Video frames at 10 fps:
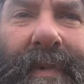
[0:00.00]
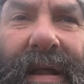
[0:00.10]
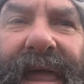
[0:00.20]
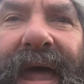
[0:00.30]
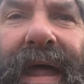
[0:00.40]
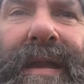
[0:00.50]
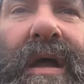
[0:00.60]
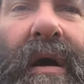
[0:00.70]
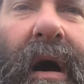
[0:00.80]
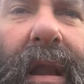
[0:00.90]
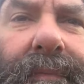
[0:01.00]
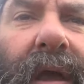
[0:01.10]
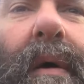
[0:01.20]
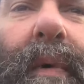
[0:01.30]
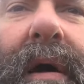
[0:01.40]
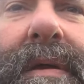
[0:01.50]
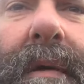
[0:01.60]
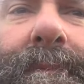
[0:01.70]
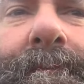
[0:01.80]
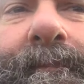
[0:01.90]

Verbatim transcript: but again, all of you welcome.